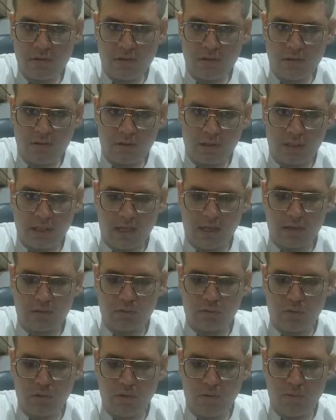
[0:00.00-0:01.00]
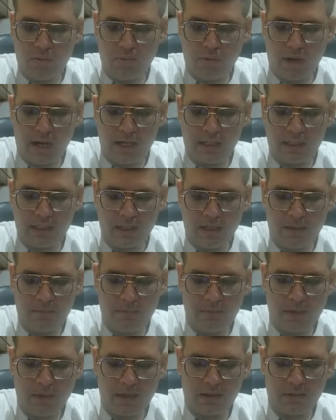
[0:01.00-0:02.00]
yeah, so white can
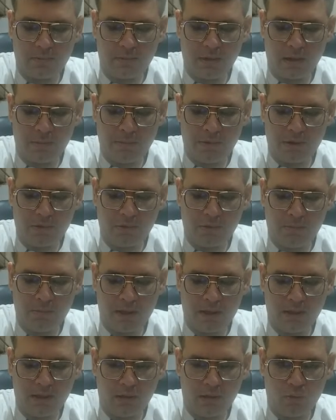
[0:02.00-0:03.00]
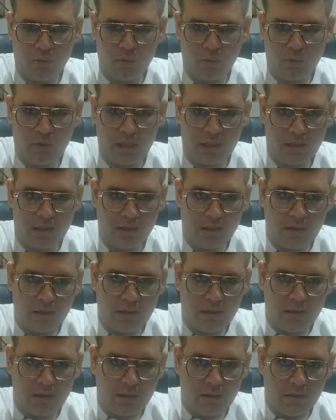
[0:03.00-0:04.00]
make able to make a queen.
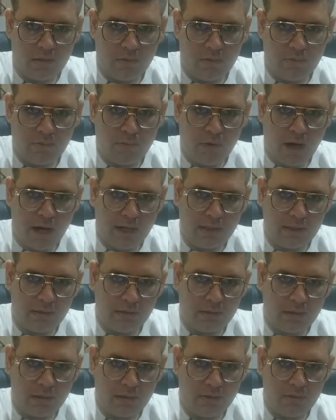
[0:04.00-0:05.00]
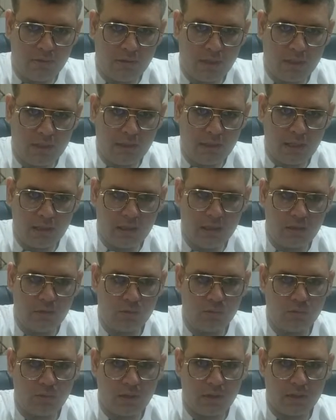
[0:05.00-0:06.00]
White is controlling the key
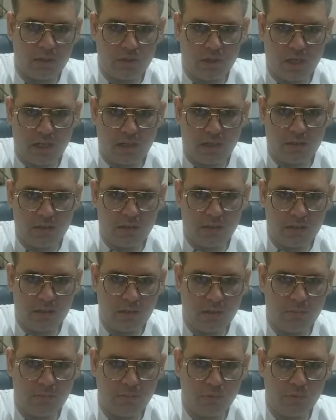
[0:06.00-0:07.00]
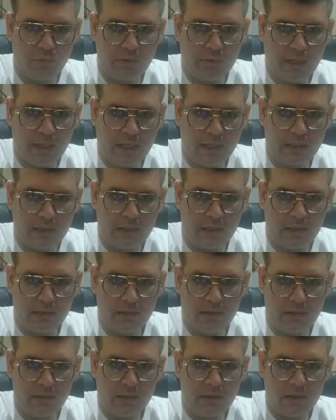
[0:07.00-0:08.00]
square. Check. If moves like this,
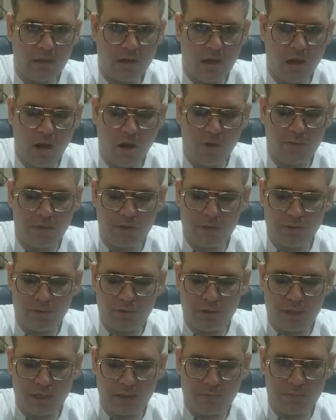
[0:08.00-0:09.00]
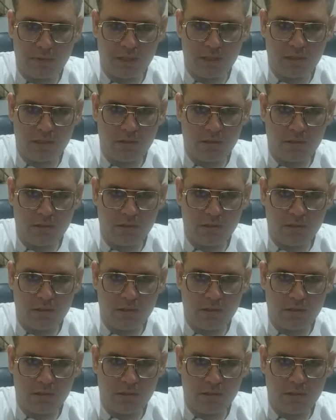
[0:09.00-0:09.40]
how will you do checkmate?